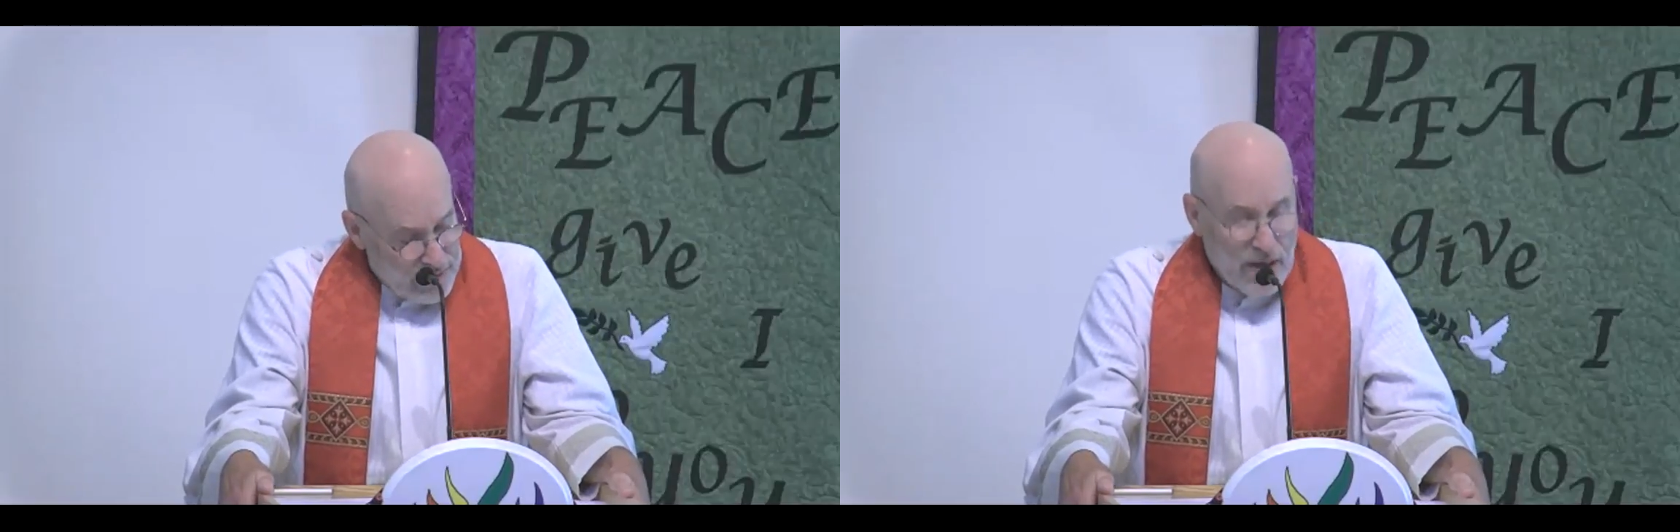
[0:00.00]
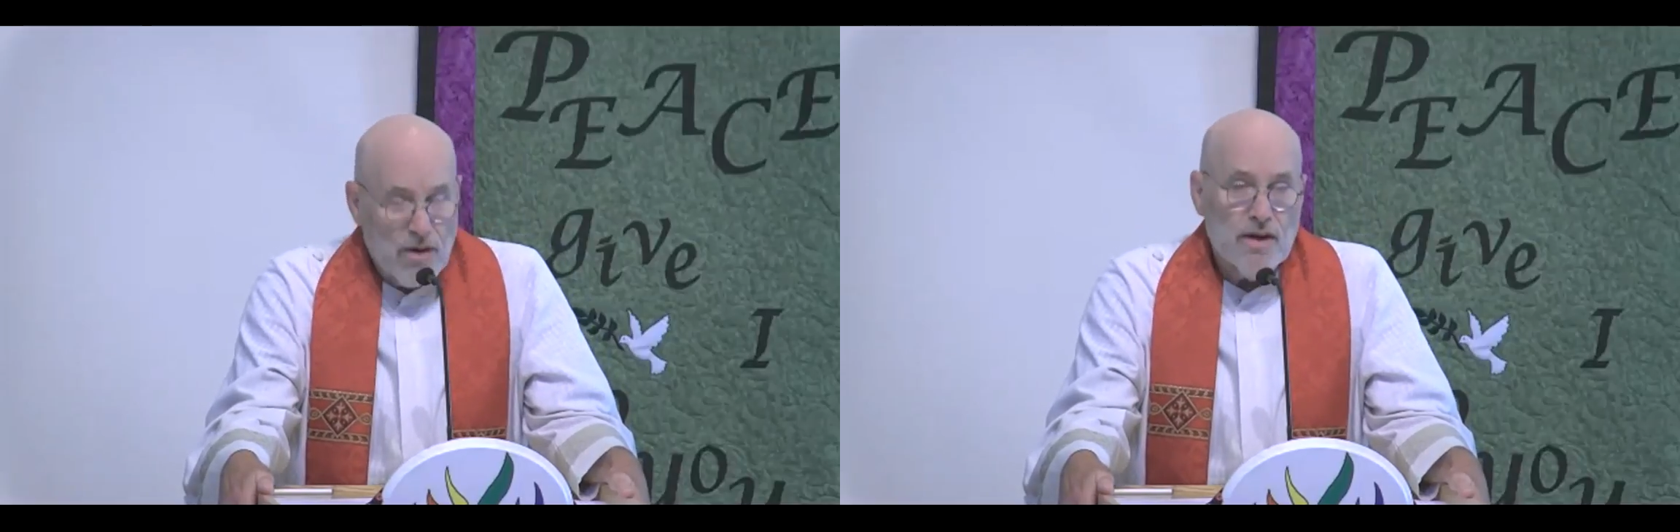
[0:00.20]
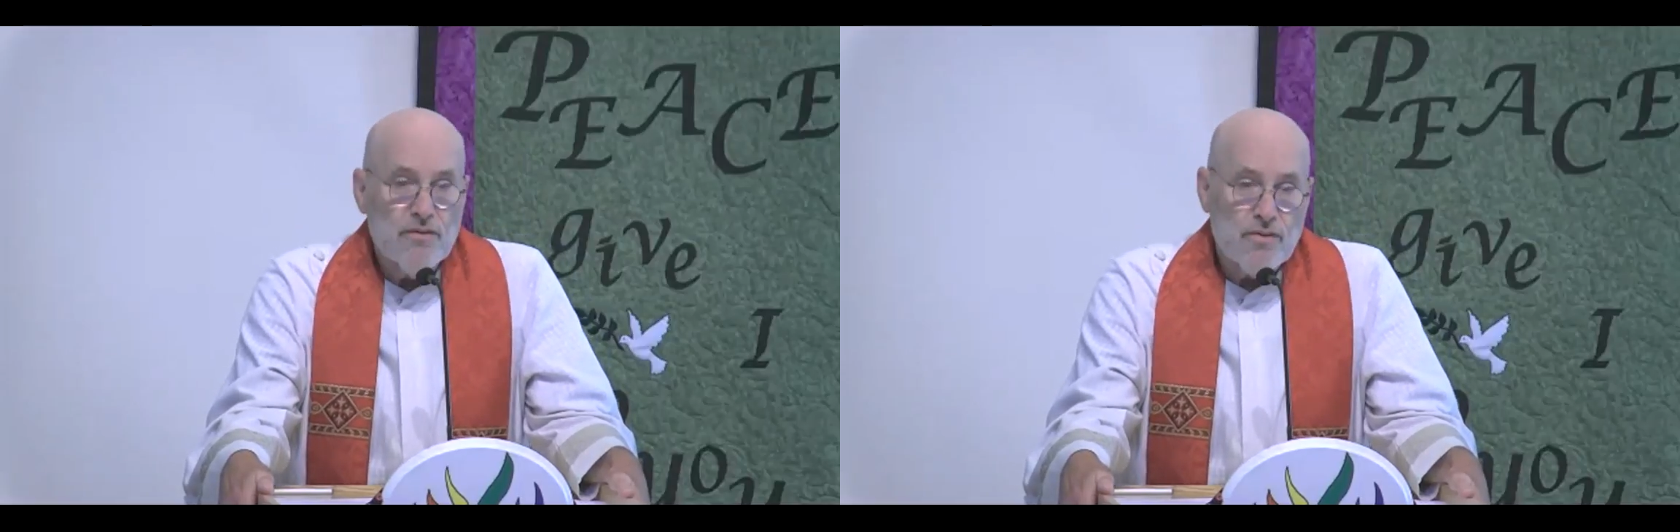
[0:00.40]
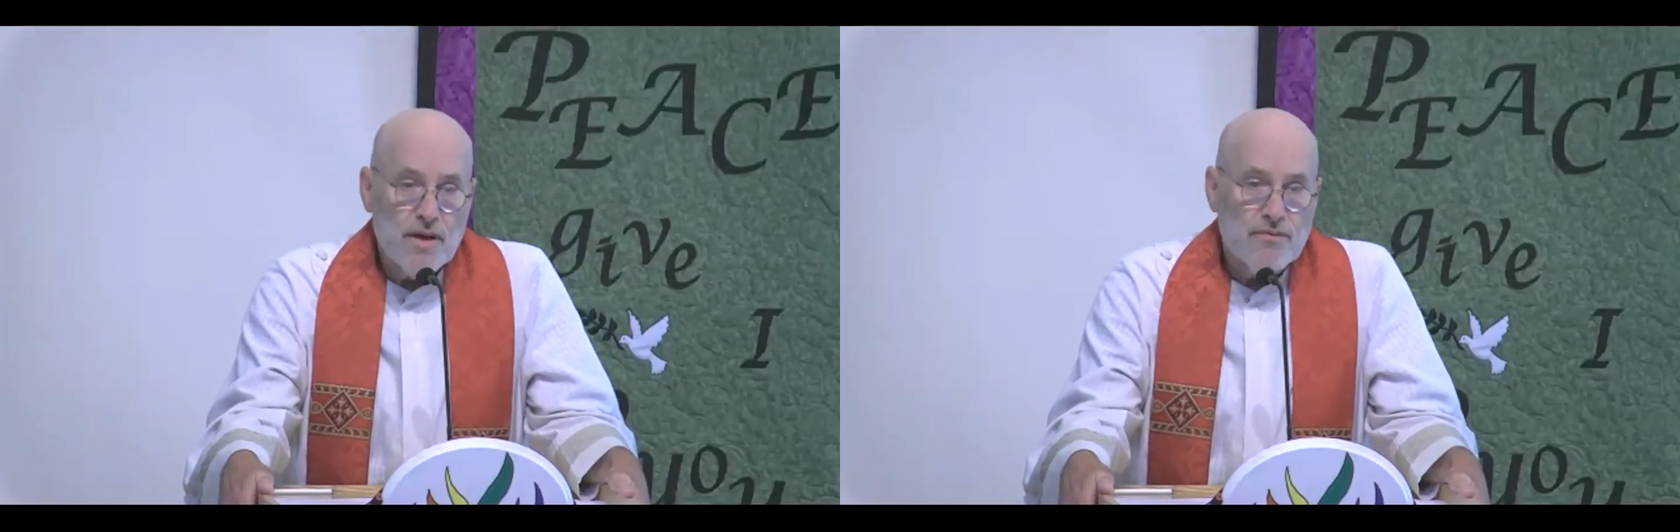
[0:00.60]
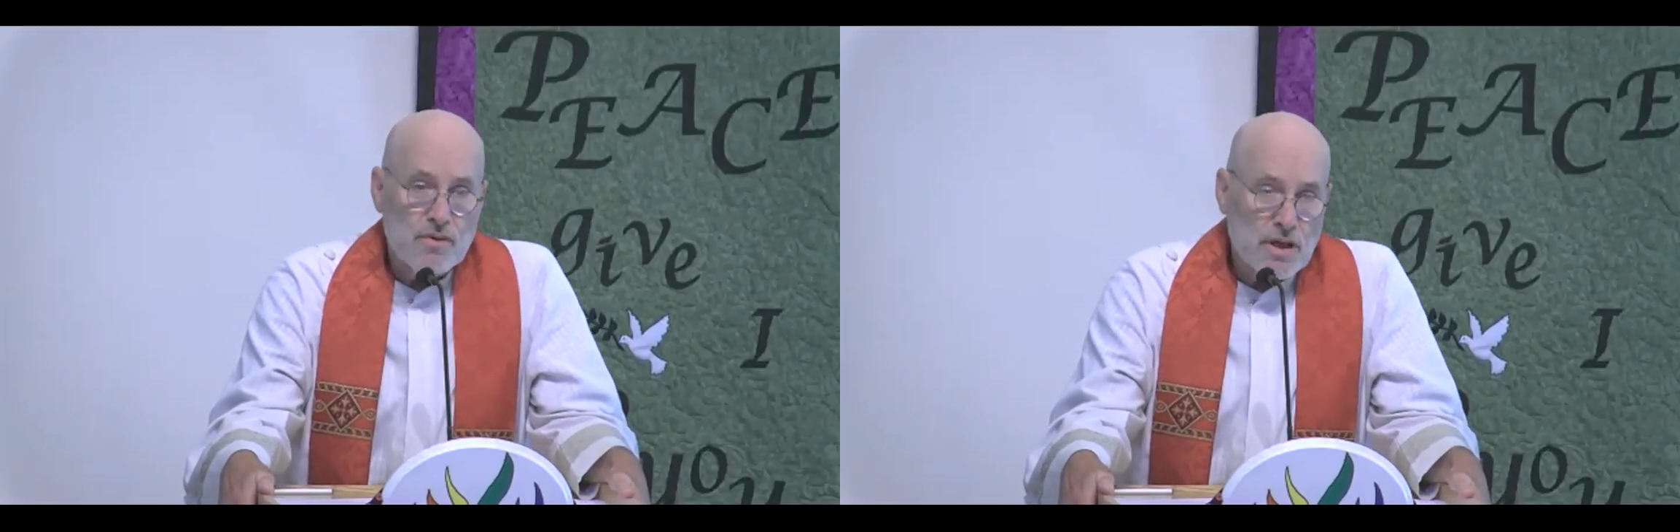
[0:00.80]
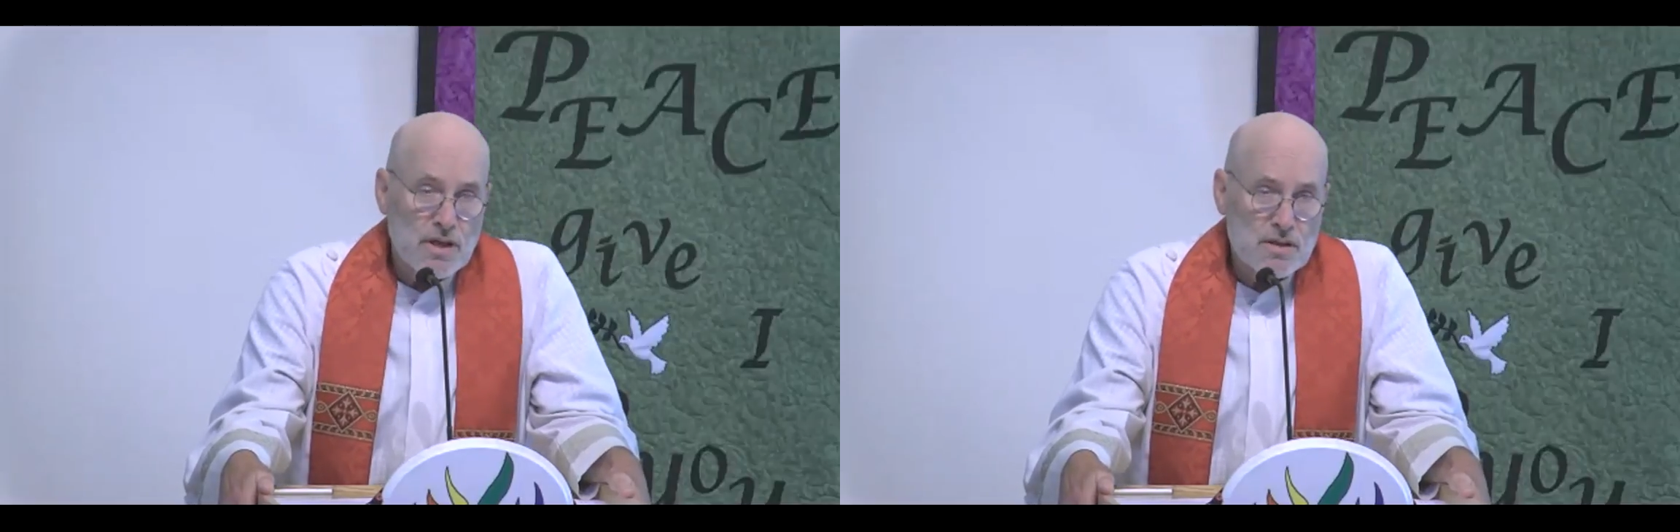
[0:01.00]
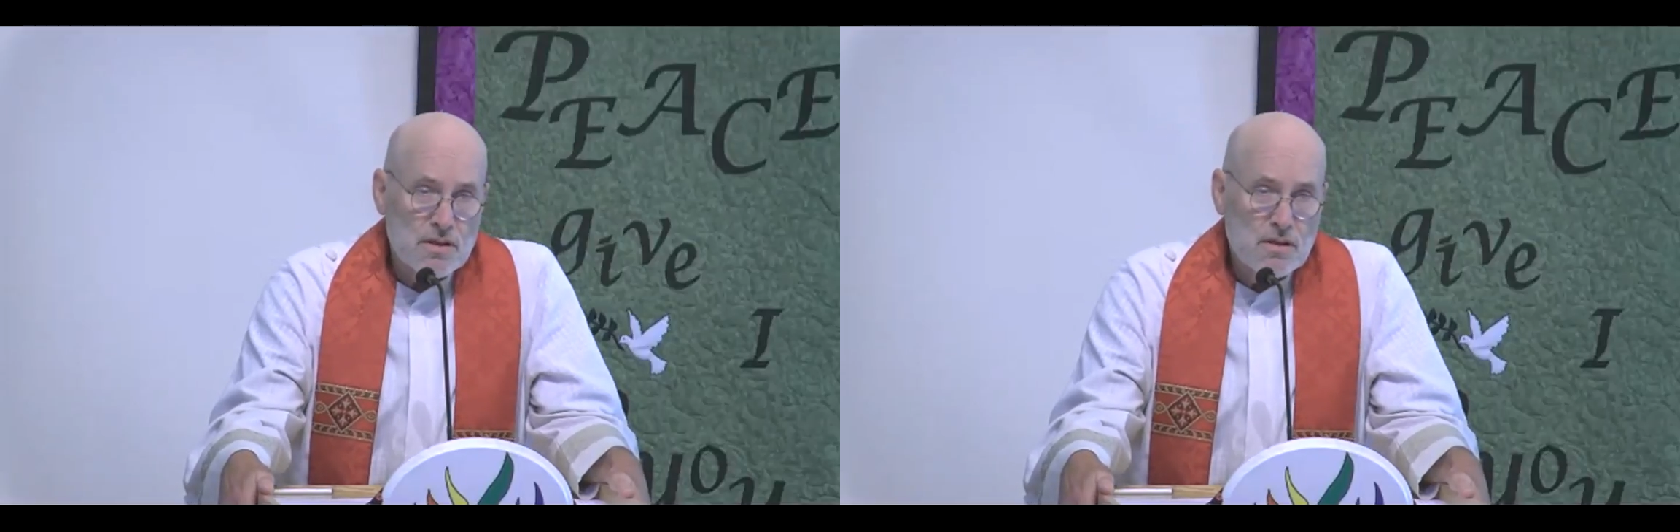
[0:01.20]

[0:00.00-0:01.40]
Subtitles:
there in fretfulness.